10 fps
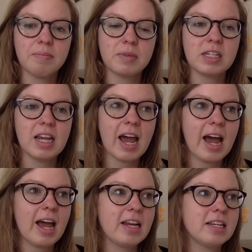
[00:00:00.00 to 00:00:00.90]
She
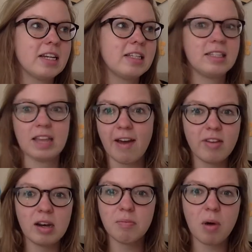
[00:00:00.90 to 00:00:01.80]
had
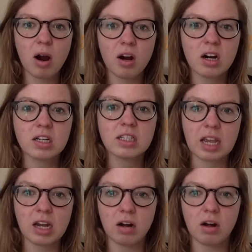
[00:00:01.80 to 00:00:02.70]
7 markers
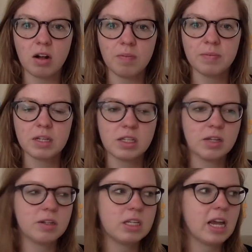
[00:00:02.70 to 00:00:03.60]
in all.
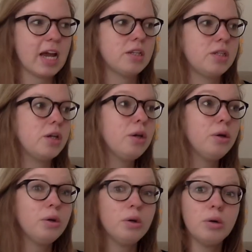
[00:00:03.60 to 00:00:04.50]
So she had 2
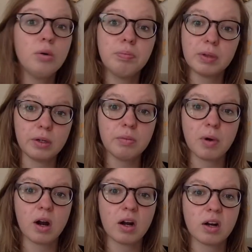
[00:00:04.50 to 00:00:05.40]
blue
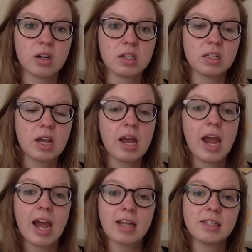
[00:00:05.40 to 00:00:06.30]
markers
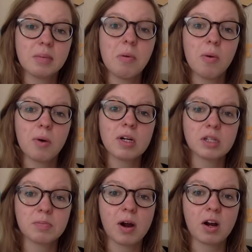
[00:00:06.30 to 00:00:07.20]
and some
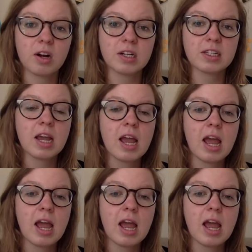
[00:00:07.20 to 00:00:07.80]
orange markers.